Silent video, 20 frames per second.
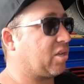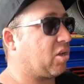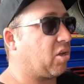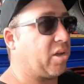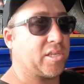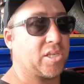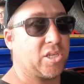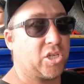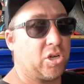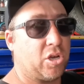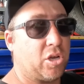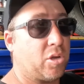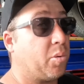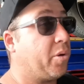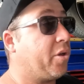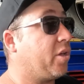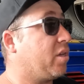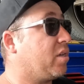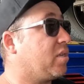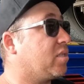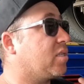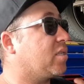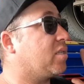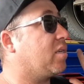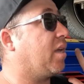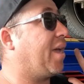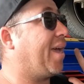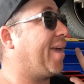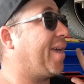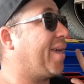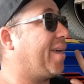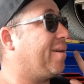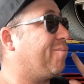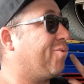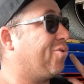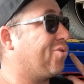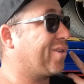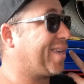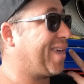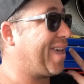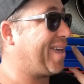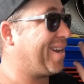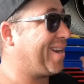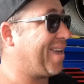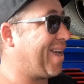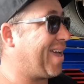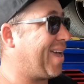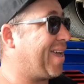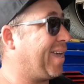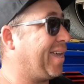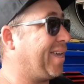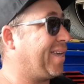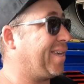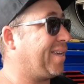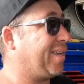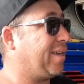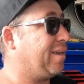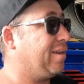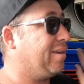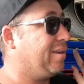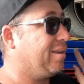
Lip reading: guys at Shockworks and we'll get a